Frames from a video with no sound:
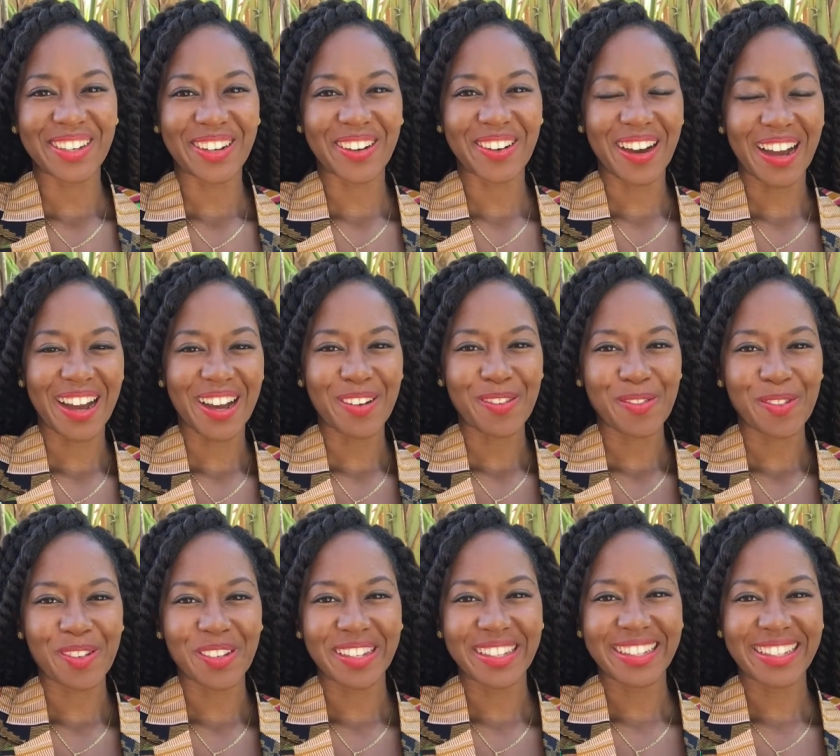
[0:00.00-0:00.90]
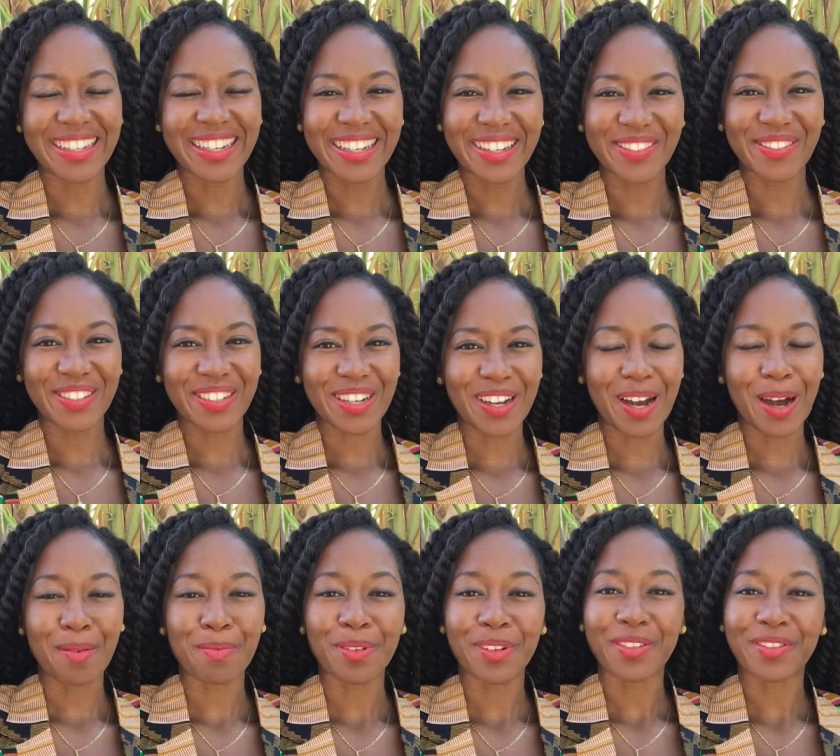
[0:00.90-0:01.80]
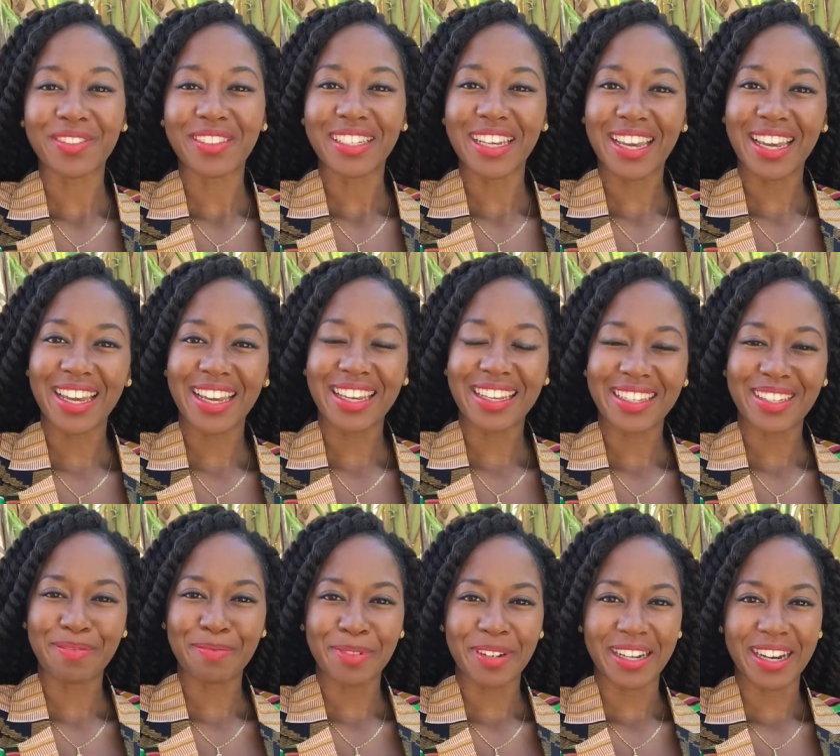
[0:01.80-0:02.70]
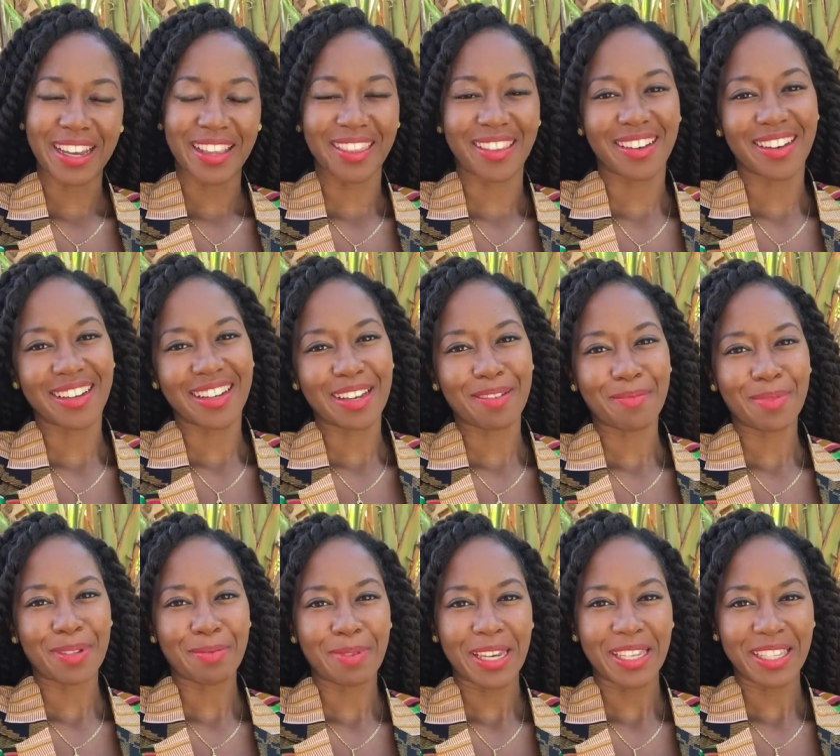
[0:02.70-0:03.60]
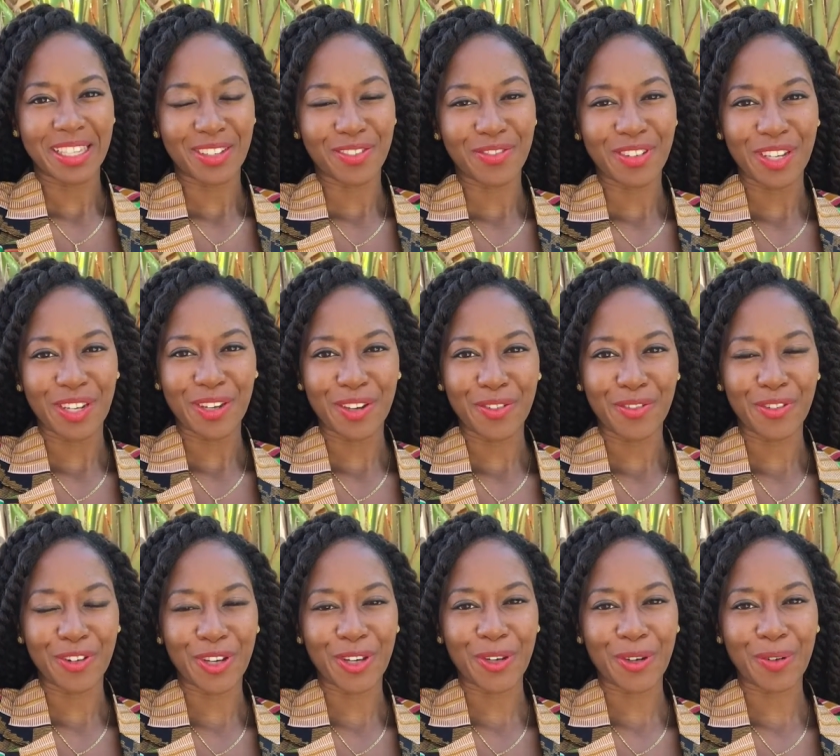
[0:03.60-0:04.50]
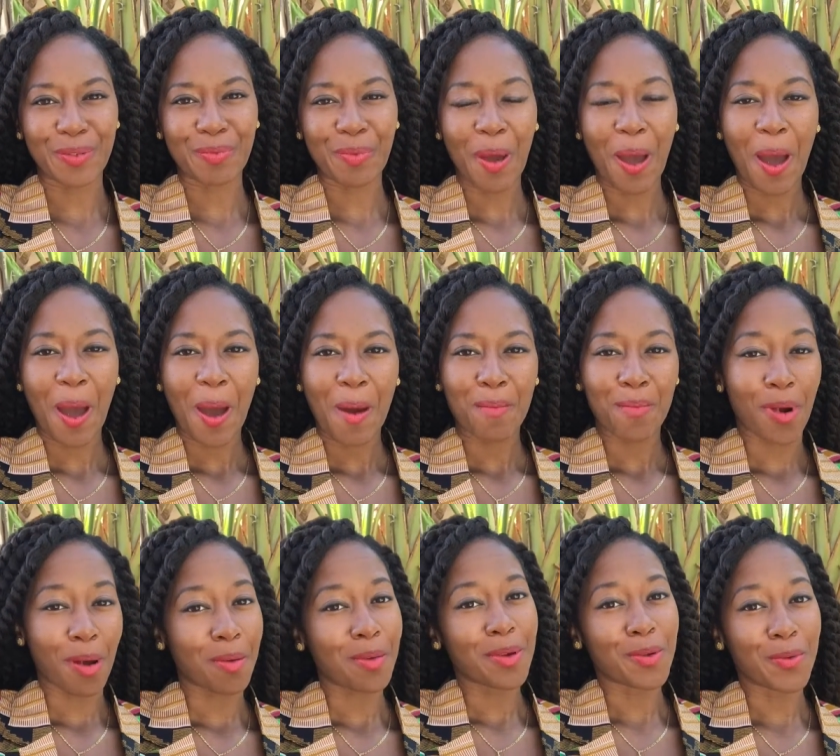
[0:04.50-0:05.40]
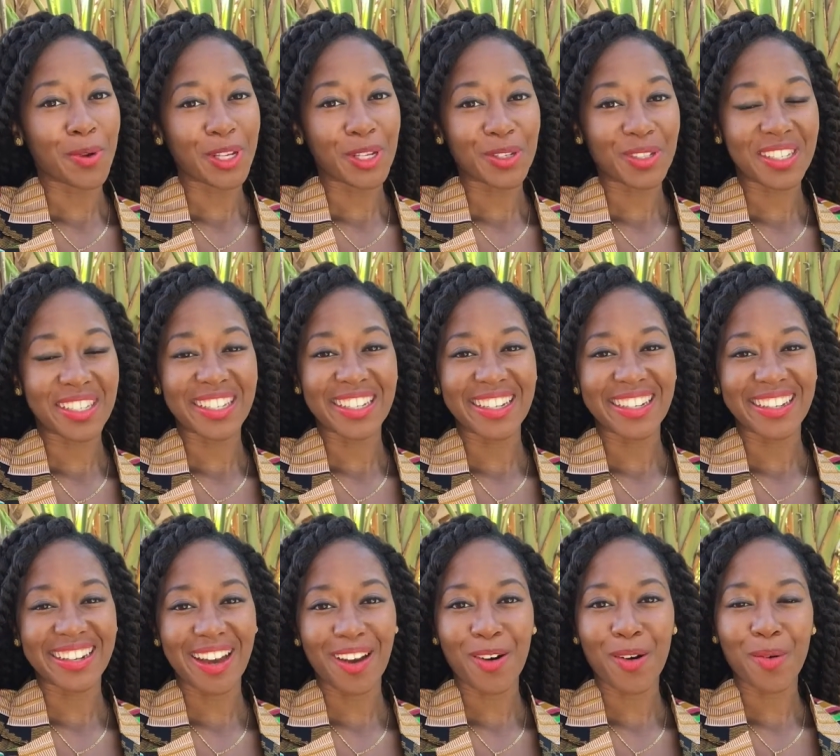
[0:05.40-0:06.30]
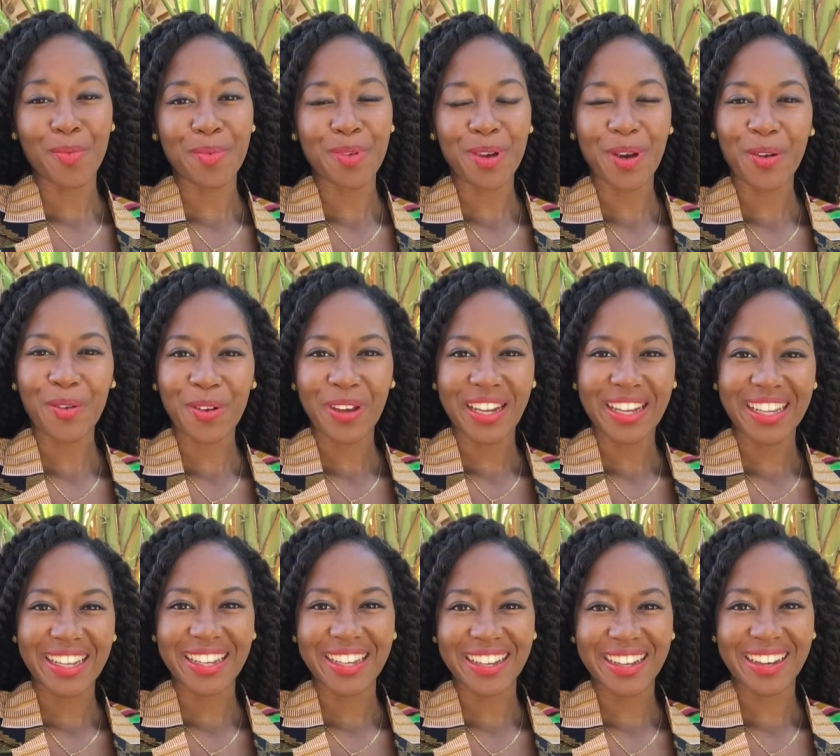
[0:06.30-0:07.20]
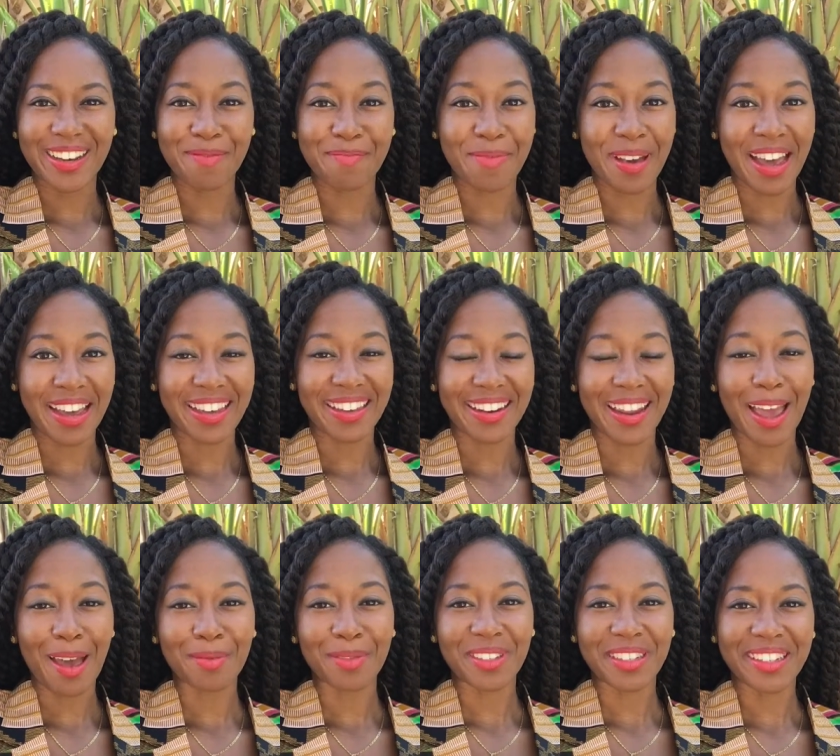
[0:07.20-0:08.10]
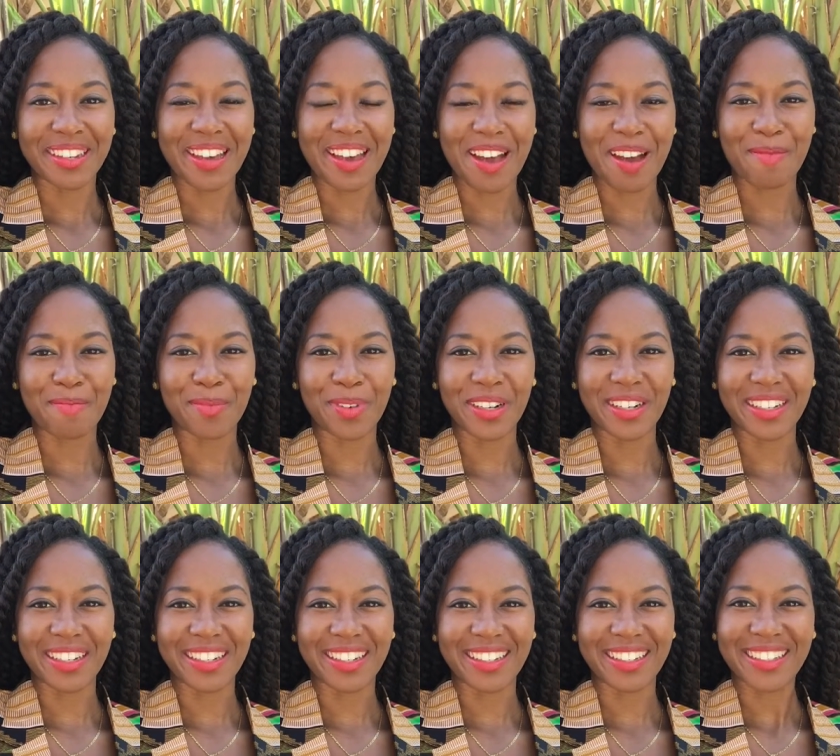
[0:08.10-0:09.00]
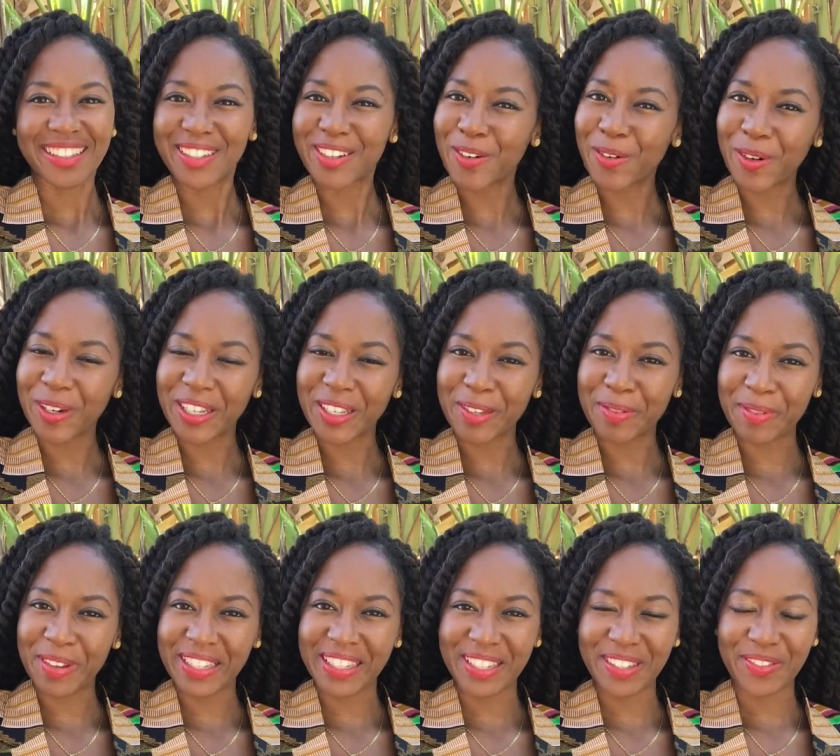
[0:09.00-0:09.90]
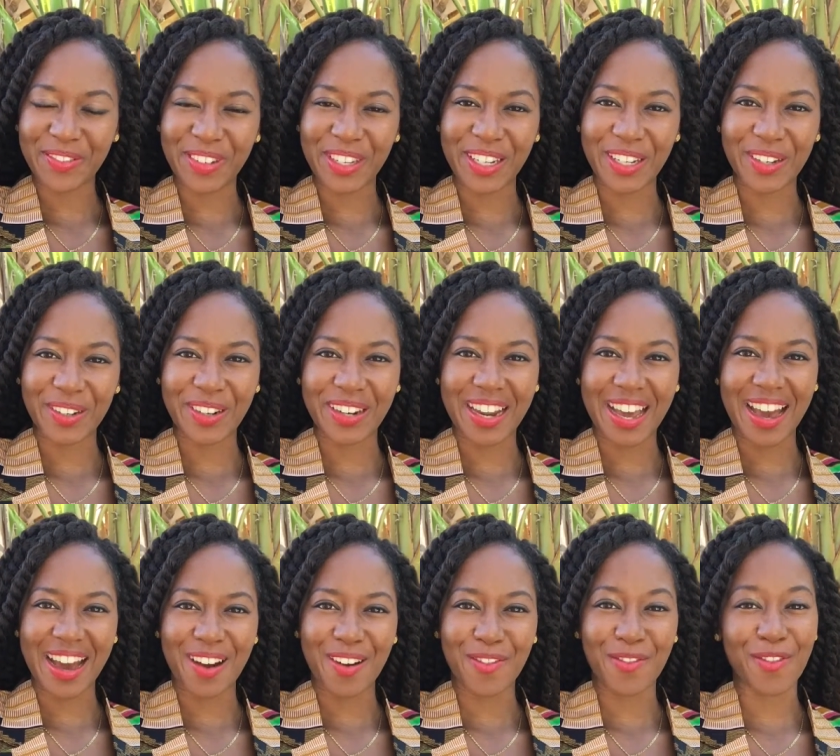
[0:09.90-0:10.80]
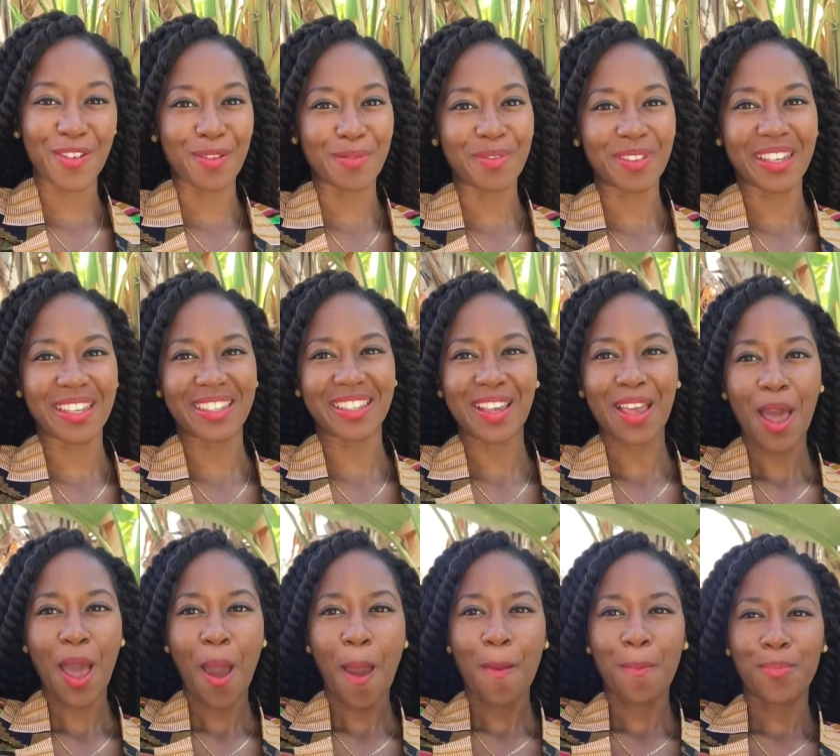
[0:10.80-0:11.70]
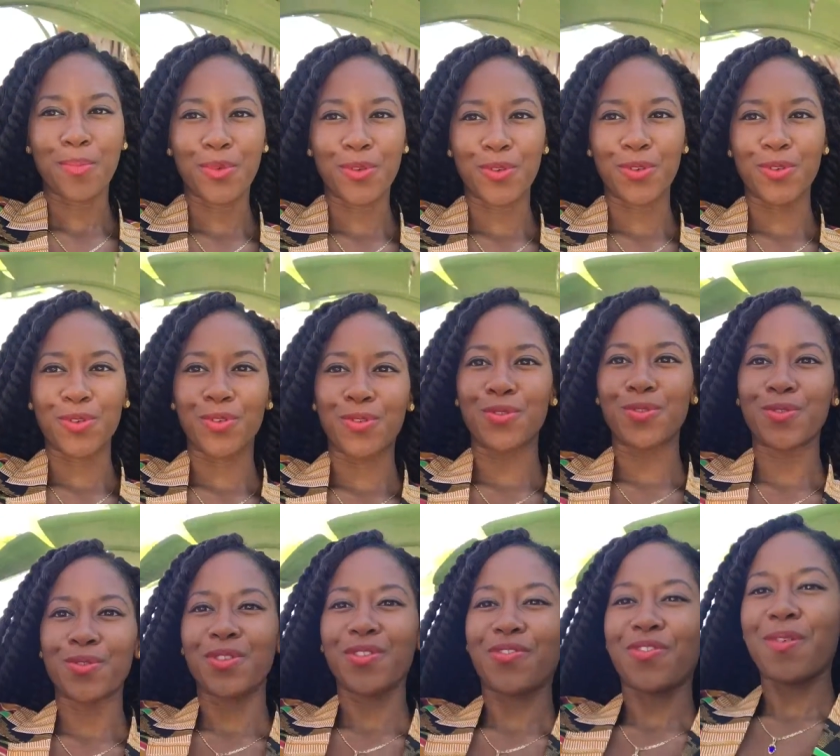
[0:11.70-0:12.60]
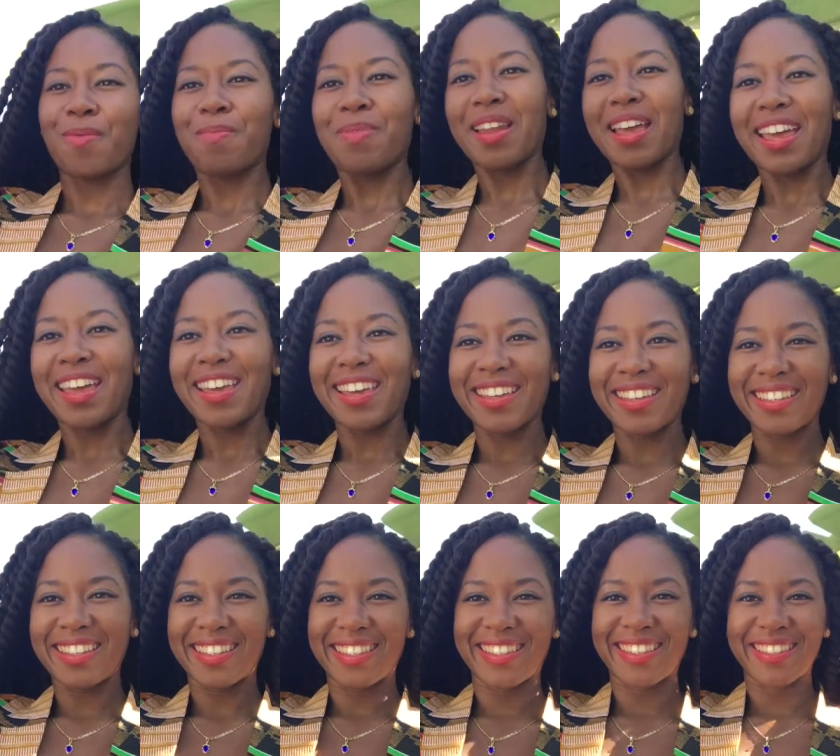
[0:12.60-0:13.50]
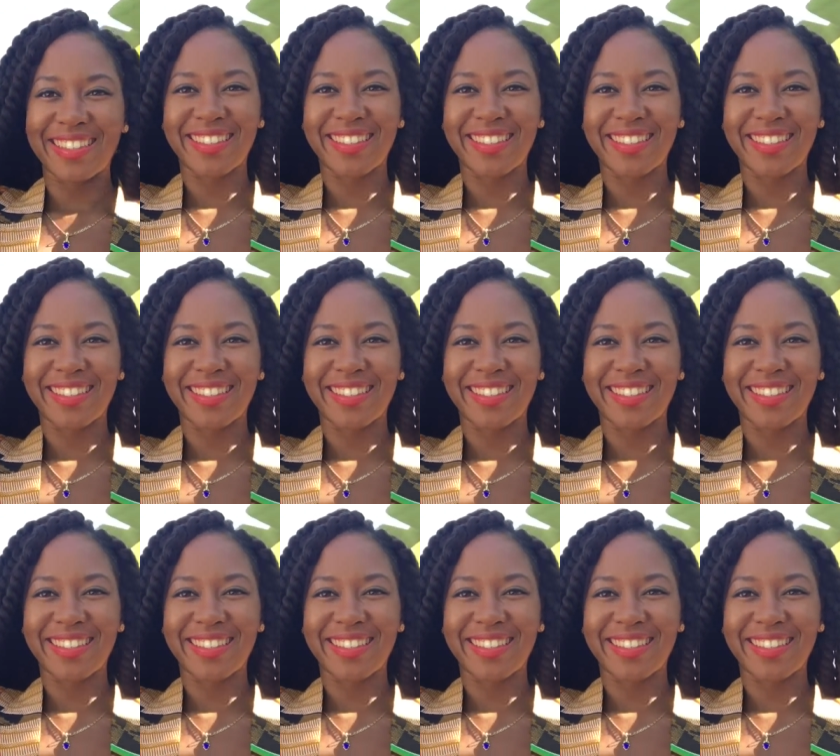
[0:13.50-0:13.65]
so I will leave in a couple of days, but I thought let me make this video for you probably when you see it I'll be already uh, back in Amsterdam but uh, still wanted to make this video now from this beautiful place